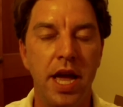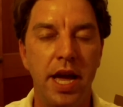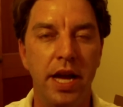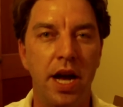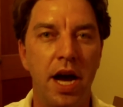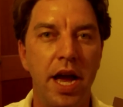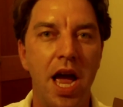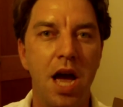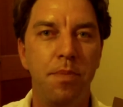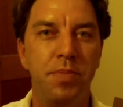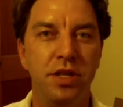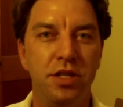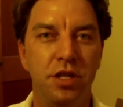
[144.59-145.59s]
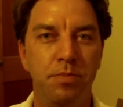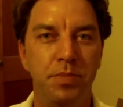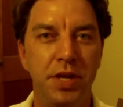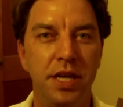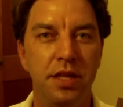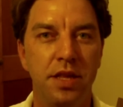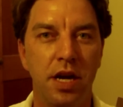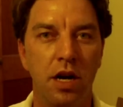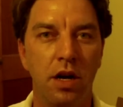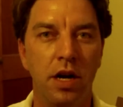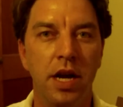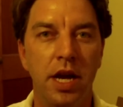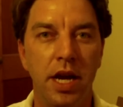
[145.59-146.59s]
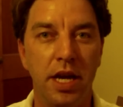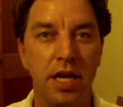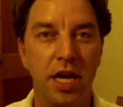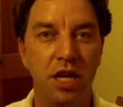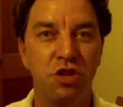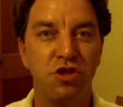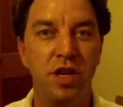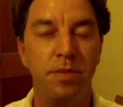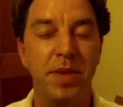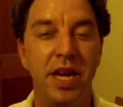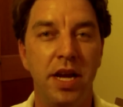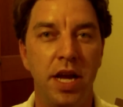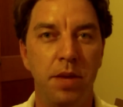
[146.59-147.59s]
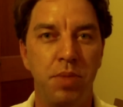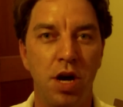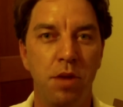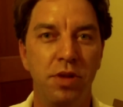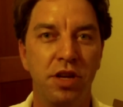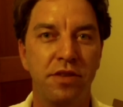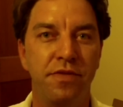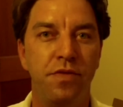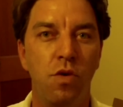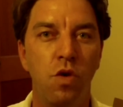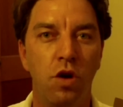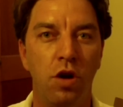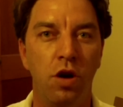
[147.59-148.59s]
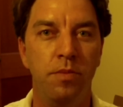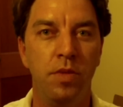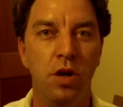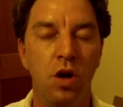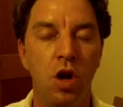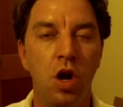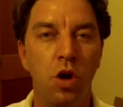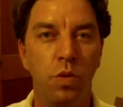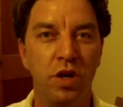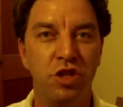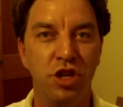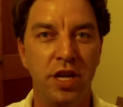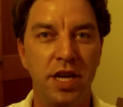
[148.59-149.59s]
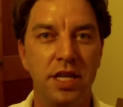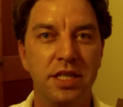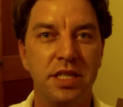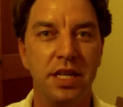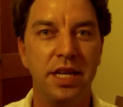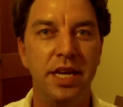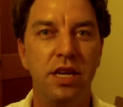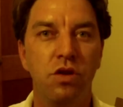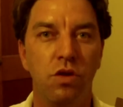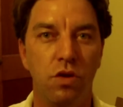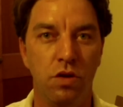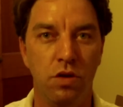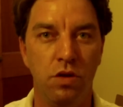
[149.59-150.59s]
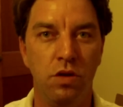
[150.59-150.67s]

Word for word: and I happen to be there and catch them in a public forum which is legal.